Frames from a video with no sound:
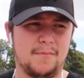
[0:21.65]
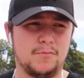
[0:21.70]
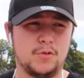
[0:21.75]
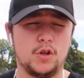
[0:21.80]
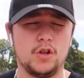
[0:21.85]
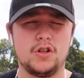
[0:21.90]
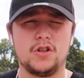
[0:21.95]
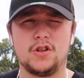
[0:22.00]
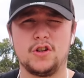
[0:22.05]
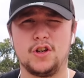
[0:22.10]

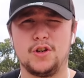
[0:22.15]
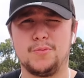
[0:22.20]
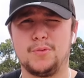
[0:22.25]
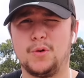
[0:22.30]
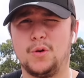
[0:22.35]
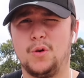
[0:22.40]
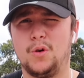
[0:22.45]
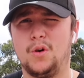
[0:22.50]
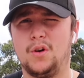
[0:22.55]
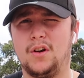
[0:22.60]

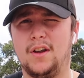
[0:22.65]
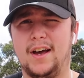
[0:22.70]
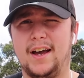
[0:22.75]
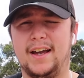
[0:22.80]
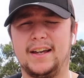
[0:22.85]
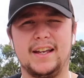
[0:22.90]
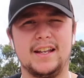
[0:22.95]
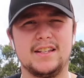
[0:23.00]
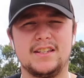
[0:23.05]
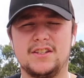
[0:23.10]
YouTube or
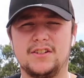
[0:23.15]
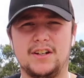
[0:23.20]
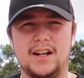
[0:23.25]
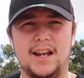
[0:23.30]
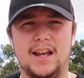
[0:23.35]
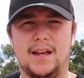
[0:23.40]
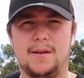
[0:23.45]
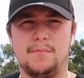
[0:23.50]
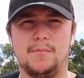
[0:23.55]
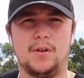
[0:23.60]
like
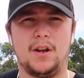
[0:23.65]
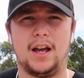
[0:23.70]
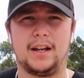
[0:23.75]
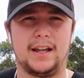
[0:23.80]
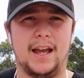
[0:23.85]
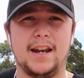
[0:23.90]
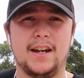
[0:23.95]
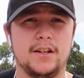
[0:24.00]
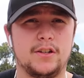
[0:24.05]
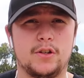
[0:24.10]
Instagram, like
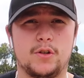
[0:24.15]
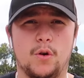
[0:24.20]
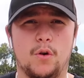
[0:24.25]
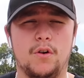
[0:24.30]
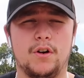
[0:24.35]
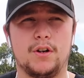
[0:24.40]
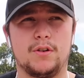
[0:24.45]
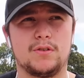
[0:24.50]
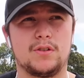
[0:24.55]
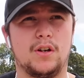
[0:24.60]
any
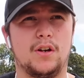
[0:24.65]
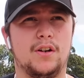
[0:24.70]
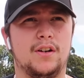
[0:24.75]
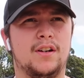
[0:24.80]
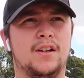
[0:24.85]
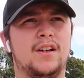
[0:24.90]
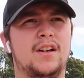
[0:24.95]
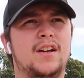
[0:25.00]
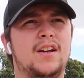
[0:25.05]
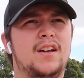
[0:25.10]
tutorials on.